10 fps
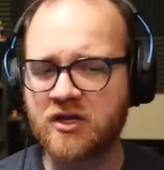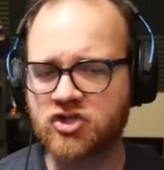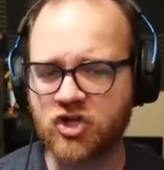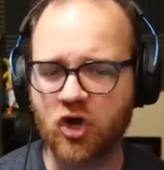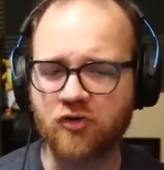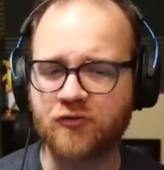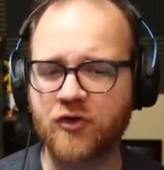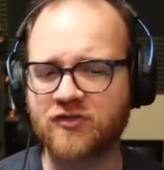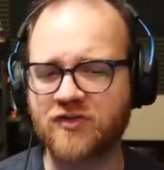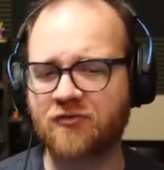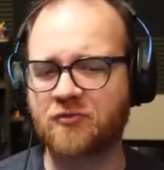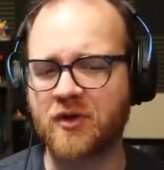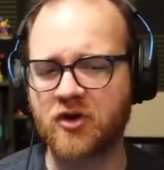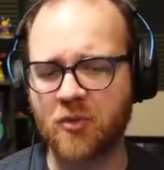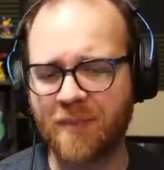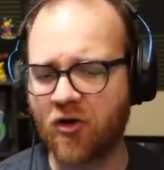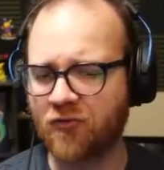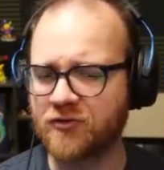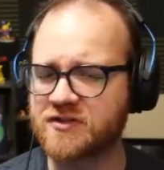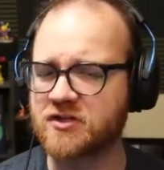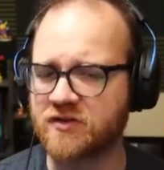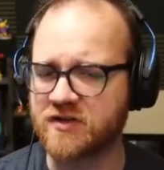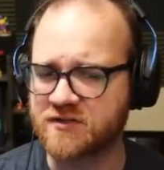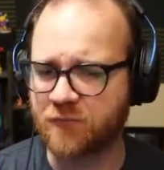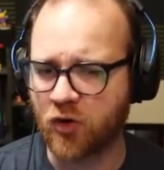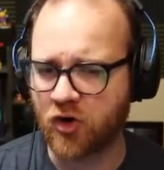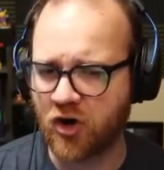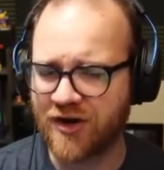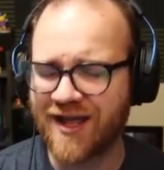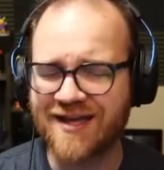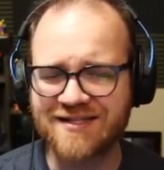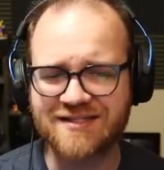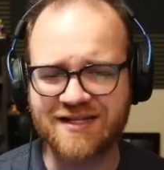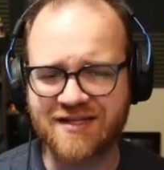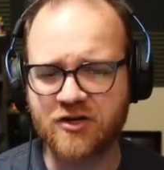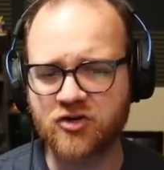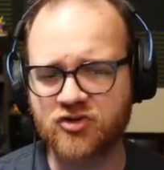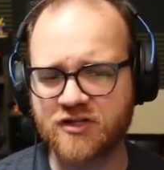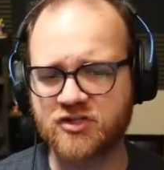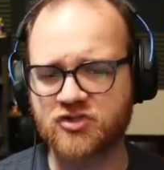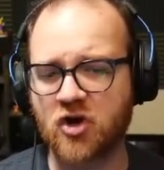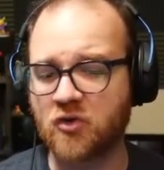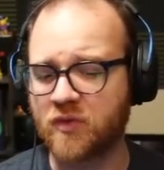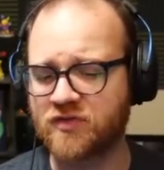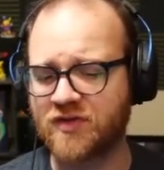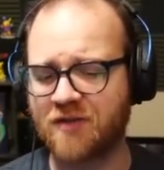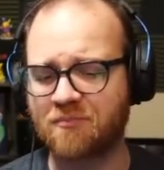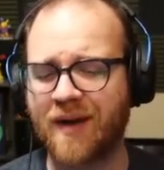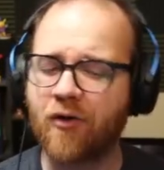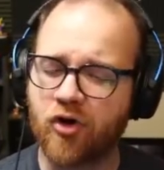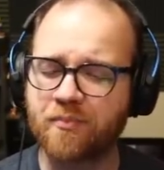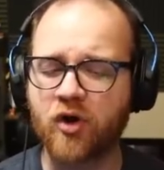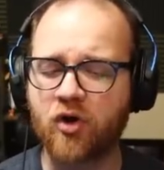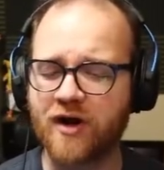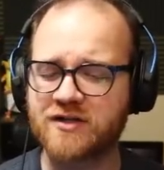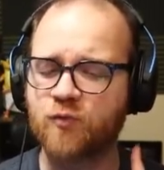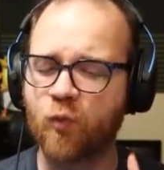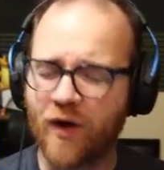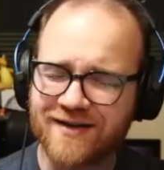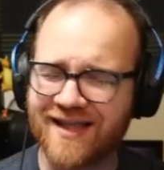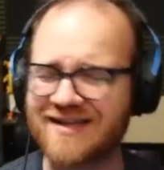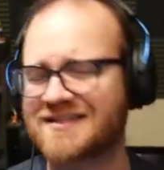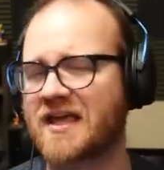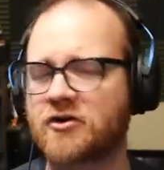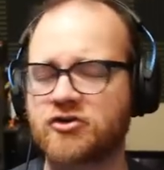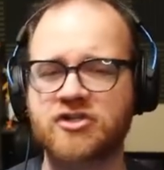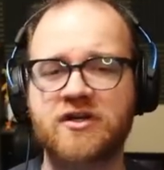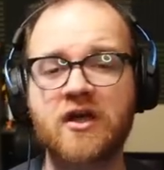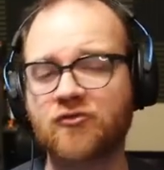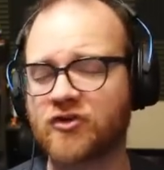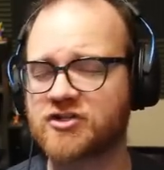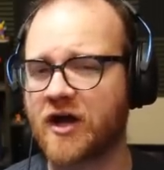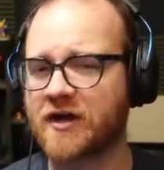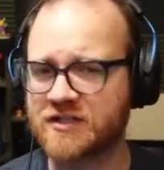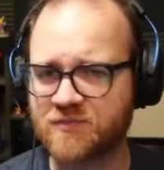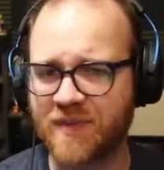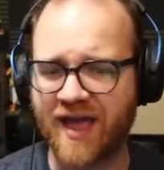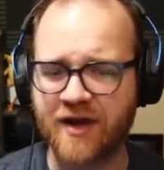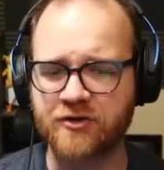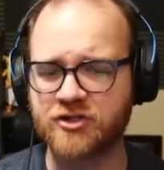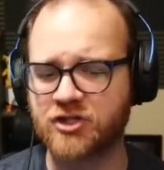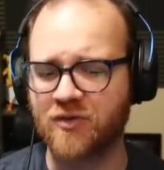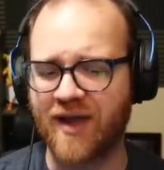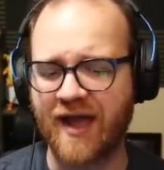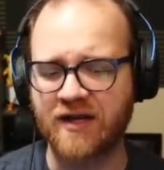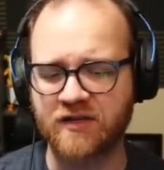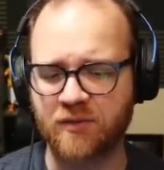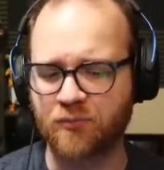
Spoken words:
She-Hulk, for those not familiar, powerful series 4 card, 6 energy to start with 10 power, but costs 1 less energy for each unspent energy you had in the